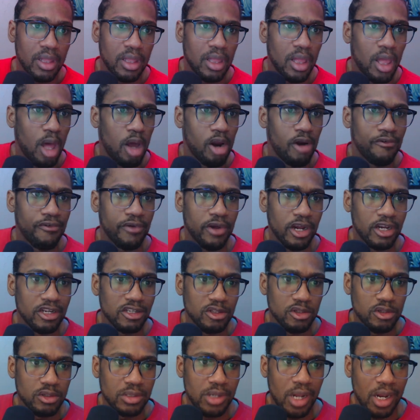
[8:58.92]
I don't know if you guys
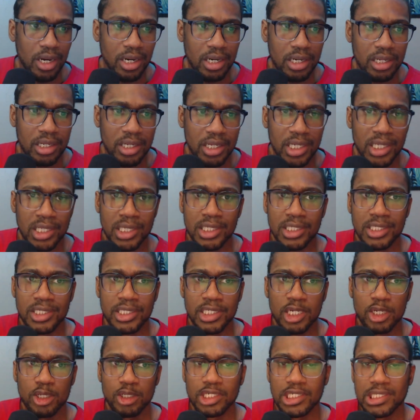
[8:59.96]
know that. In
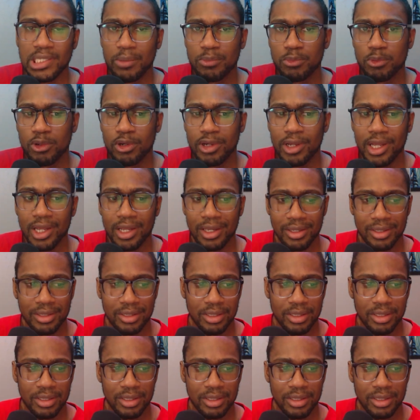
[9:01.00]
Ezekiel chapter 8,